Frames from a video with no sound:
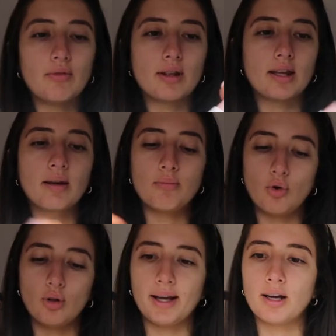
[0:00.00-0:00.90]
everything
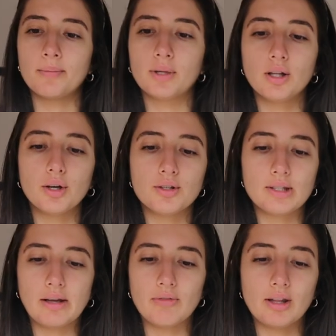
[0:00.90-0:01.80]
more like up close
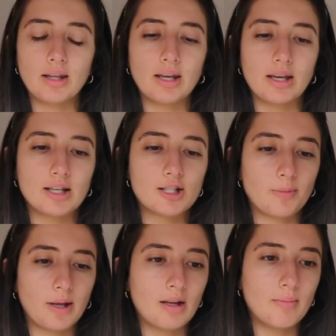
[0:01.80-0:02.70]
and everything, and
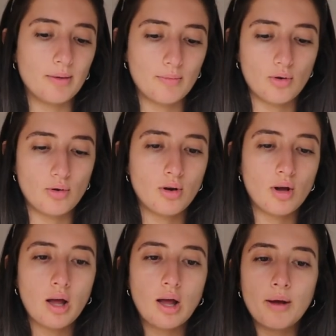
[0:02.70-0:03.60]
explain it a bit more.
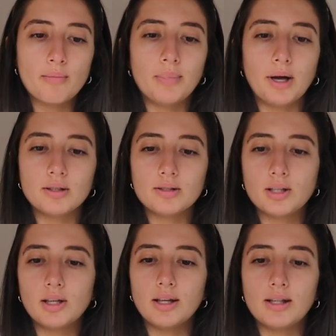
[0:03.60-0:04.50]
But
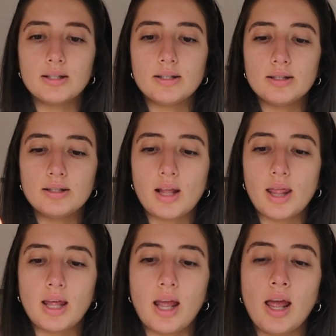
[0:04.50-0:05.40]
this is
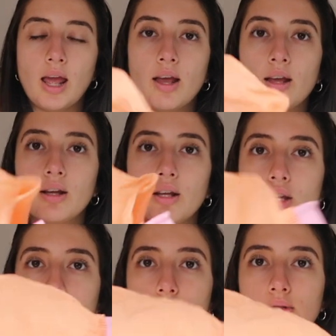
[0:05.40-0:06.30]
the
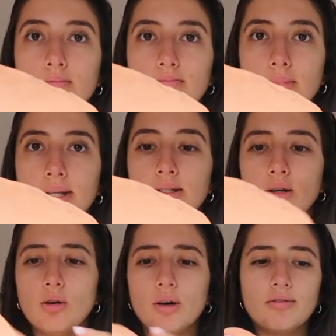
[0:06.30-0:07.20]
cute mitt.
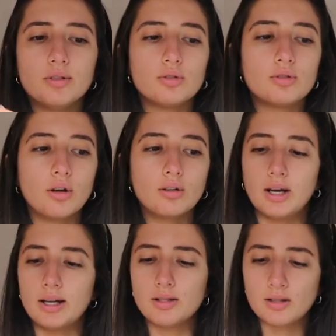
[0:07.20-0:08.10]
Oh, it feels so
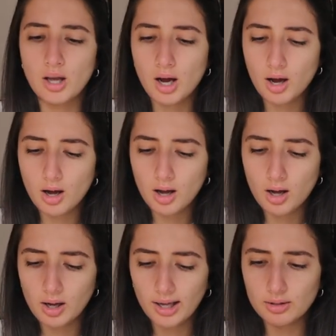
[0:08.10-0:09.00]
nice.
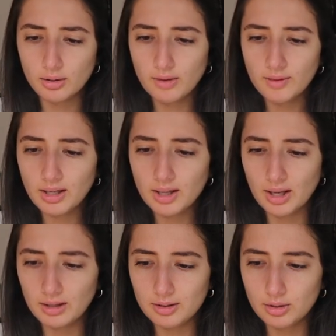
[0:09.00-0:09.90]
It's not even like
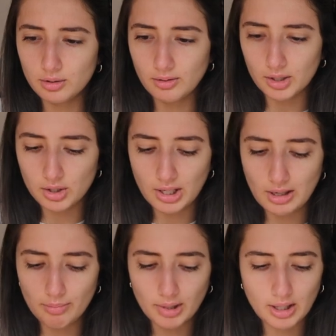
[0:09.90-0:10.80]
that
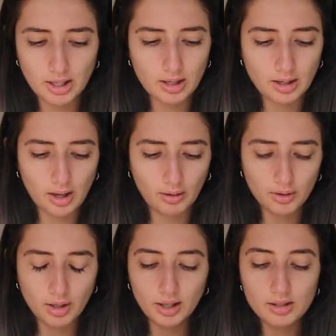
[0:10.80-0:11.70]
scratchy, but like if
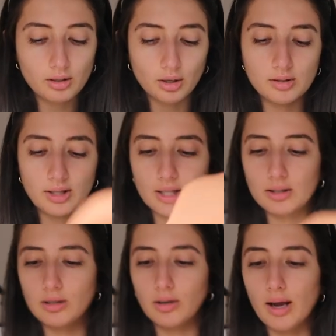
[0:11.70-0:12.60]
you guys go to the
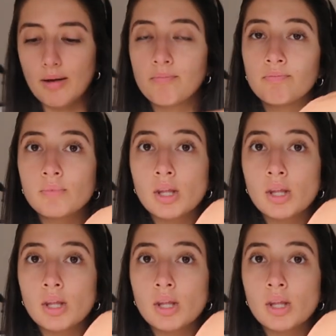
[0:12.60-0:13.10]
Instagram,